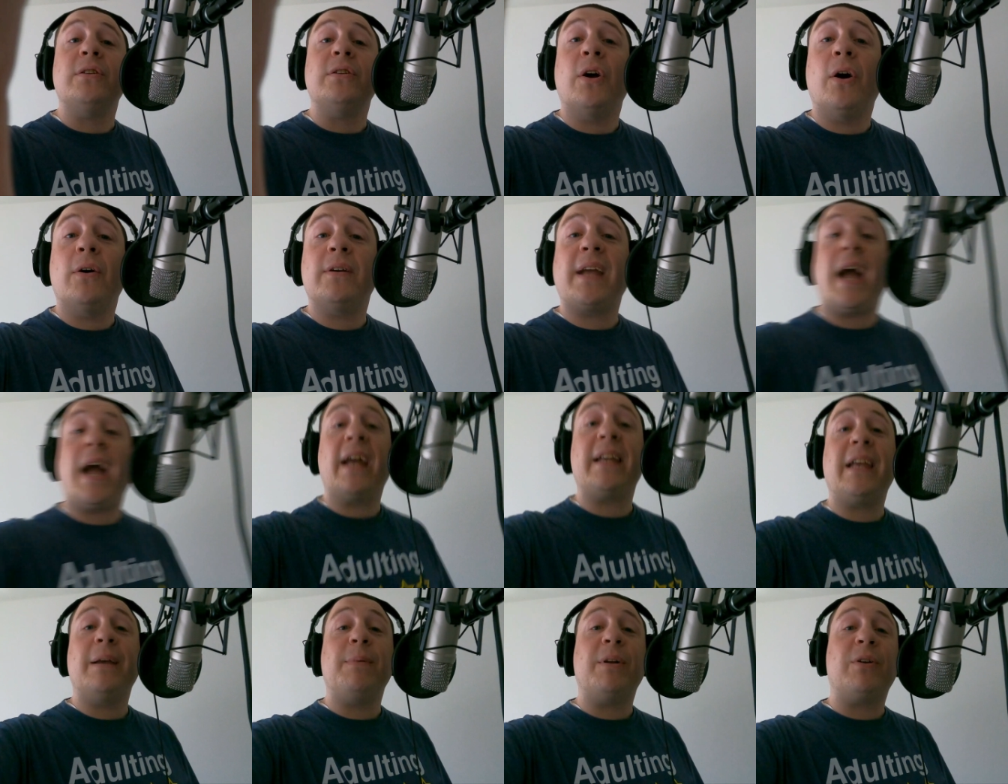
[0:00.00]
You know,
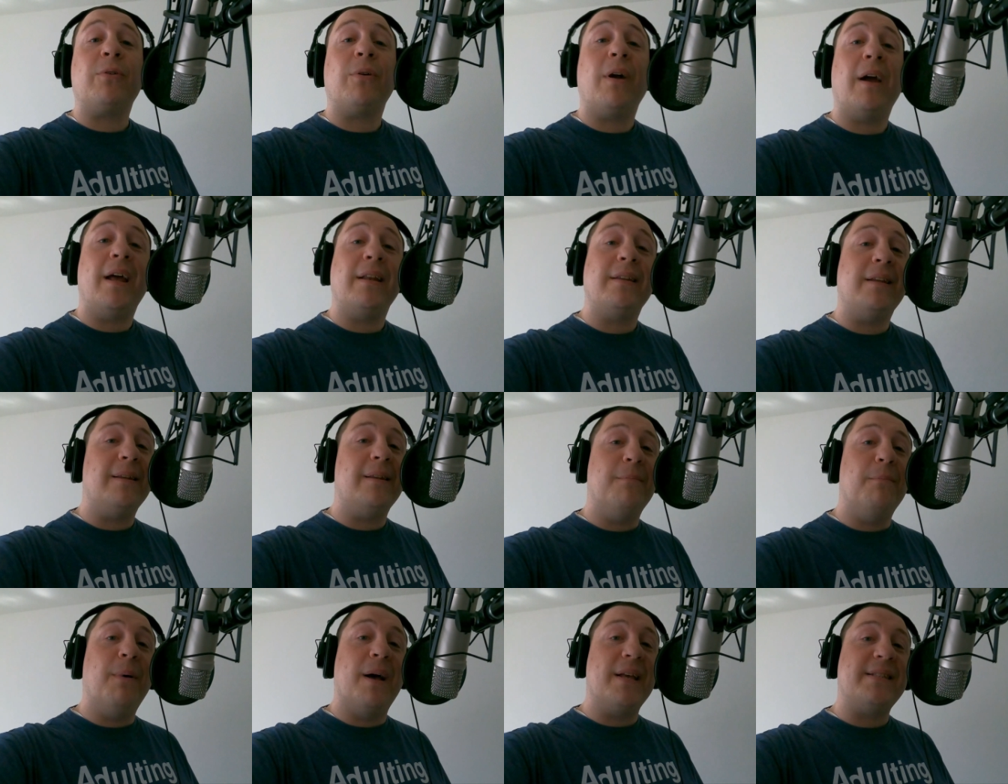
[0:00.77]
you gotta give me credit. I
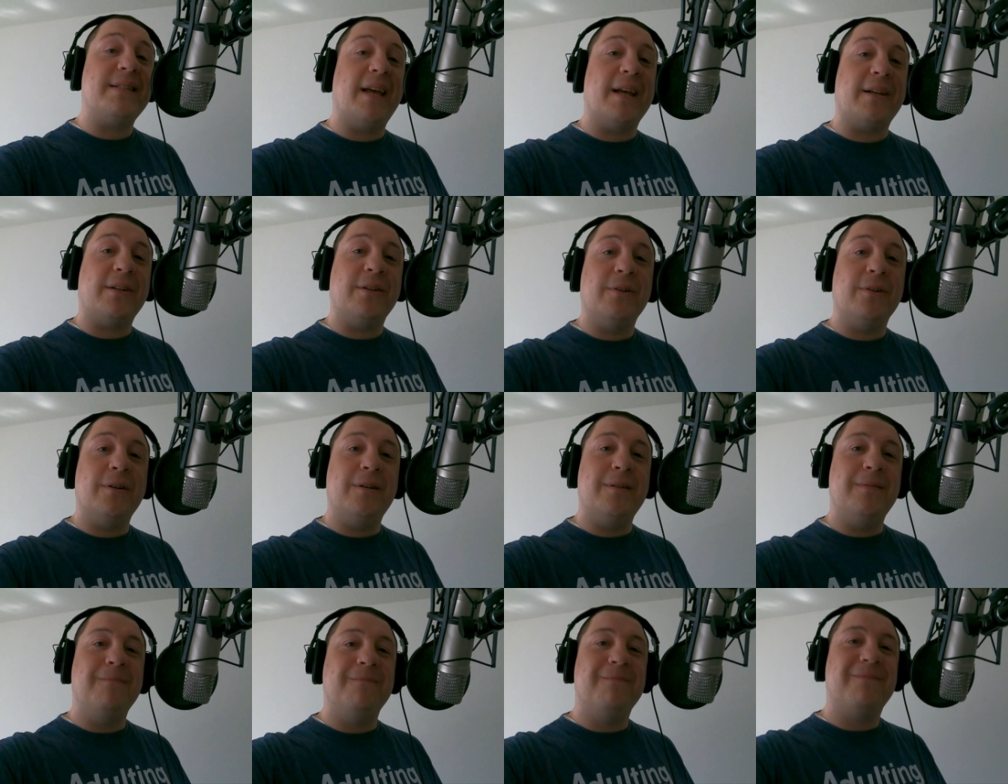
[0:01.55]
did the best I
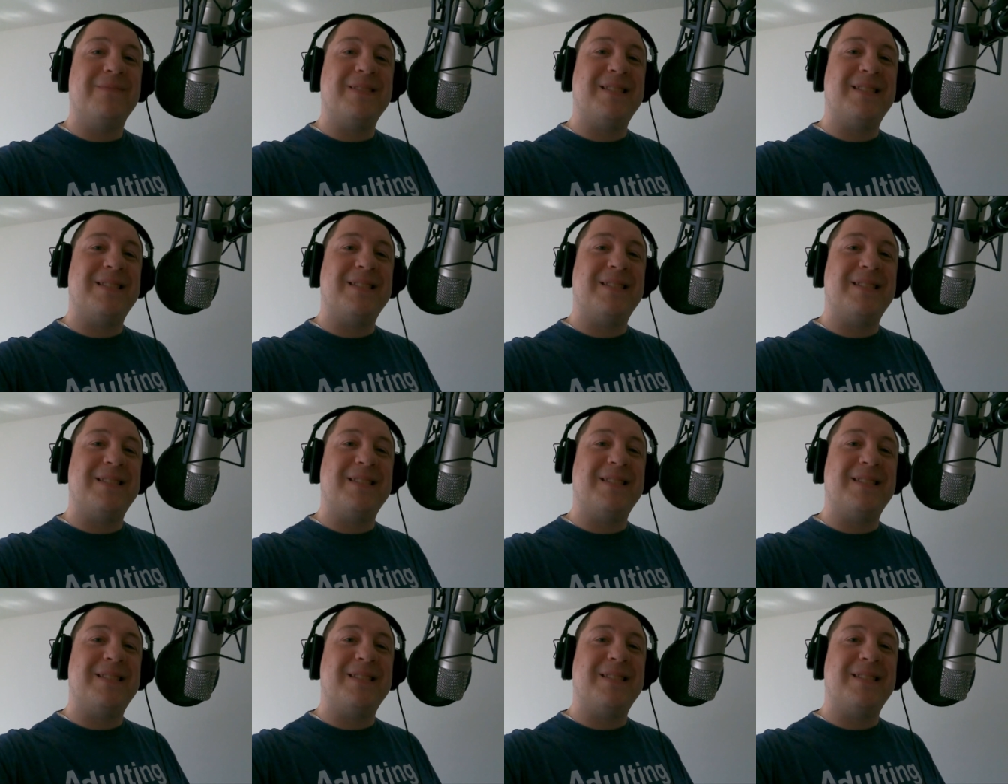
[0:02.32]
could.